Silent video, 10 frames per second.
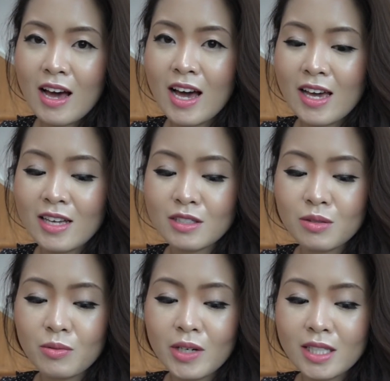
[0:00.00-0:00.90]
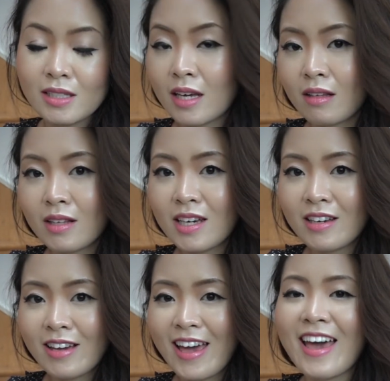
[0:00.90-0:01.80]
I tweet daily,
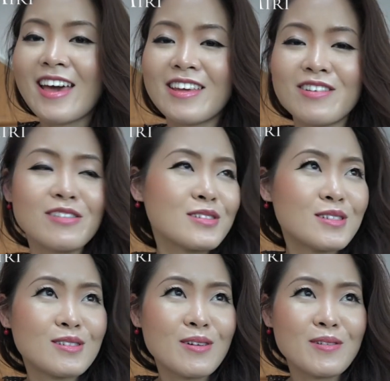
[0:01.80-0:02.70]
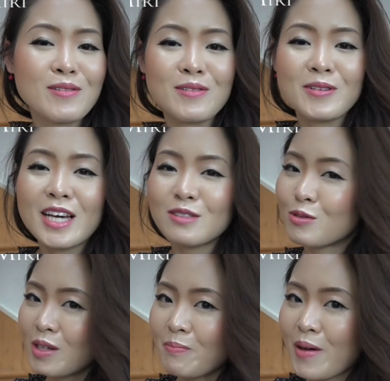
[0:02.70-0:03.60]
and also I
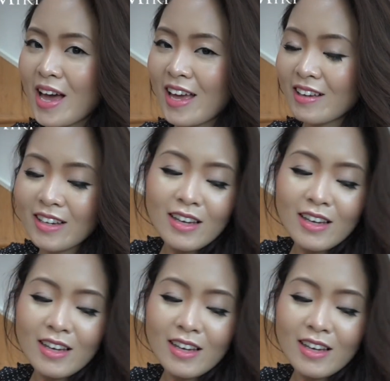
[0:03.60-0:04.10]
tweet back,